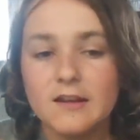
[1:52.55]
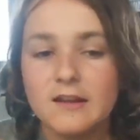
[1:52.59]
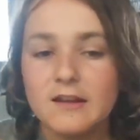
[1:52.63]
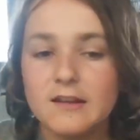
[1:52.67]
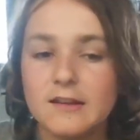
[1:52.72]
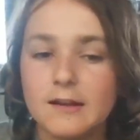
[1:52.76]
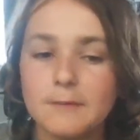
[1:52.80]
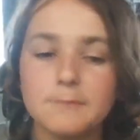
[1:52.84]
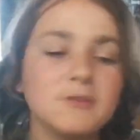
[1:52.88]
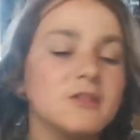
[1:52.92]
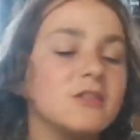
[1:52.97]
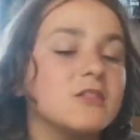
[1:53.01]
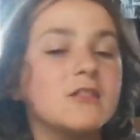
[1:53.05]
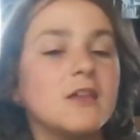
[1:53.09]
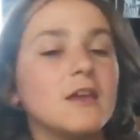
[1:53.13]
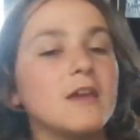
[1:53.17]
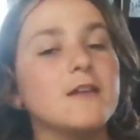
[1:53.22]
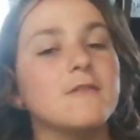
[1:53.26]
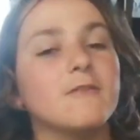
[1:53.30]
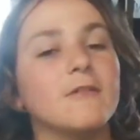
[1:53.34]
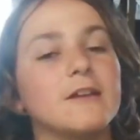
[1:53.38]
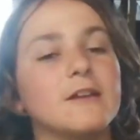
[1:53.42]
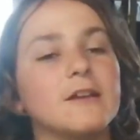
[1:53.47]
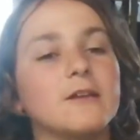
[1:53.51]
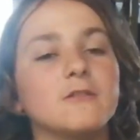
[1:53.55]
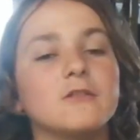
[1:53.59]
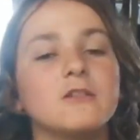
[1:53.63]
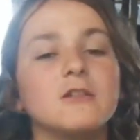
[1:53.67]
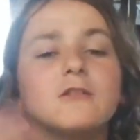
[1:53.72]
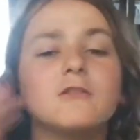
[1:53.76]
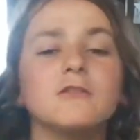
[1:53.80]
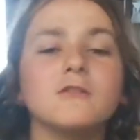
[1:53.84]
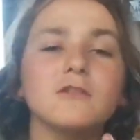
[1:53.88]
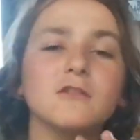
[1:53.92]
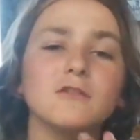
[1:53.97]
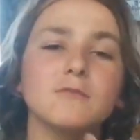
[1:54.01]
And I'm just saying right here,
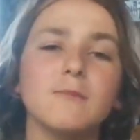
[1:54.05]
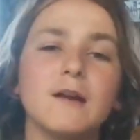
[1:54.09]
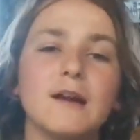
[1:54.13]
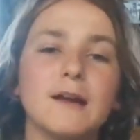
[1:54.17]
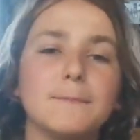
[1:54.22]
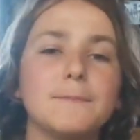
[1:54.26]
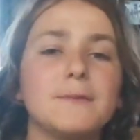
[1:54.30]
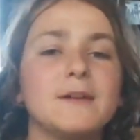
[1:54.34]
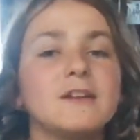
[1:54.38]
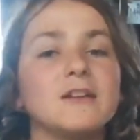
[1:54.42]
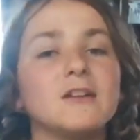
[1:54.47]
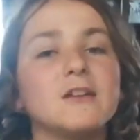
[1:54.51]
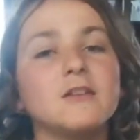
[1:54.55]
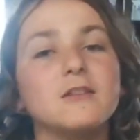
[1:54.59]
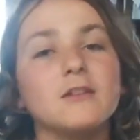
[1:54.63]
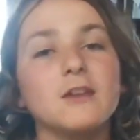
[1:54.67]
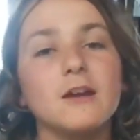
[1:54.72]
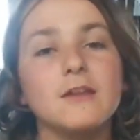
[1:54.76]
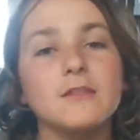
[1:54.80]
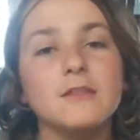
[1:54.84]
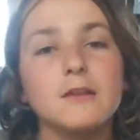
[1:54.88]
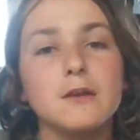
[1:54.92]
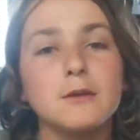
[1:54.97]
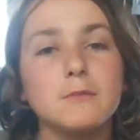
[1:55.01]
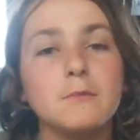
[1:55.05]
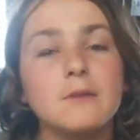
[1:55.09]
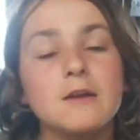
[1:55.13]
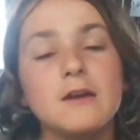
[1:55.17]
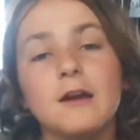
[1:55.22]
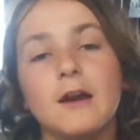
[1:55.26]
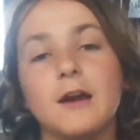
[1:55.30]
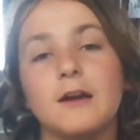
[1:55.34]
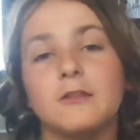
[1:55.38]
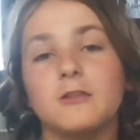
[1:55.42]
here's just my opinions on them.